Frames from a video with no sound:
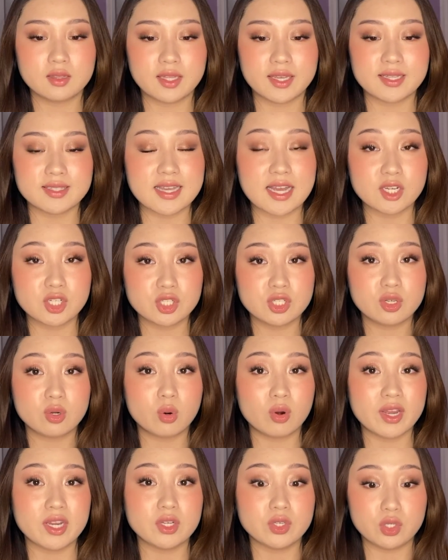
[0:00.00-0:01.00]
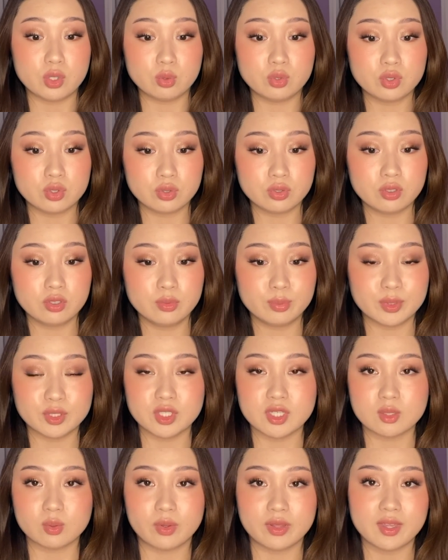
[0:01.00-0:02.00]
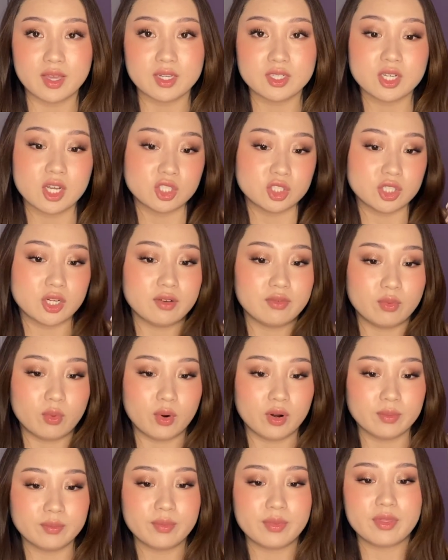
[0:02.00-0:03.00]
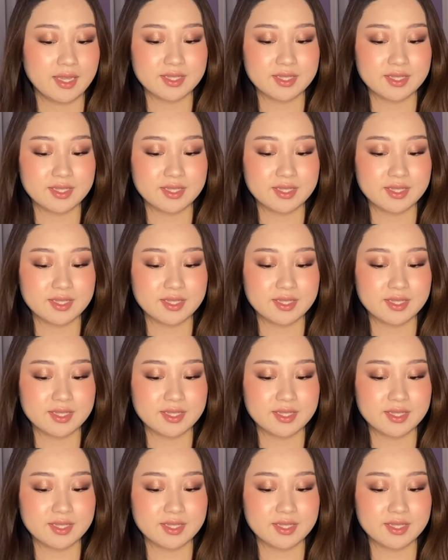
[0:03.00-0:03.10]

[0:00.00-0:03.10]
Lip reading: Like, it's actually quite neutral, but just with a touch of warmth.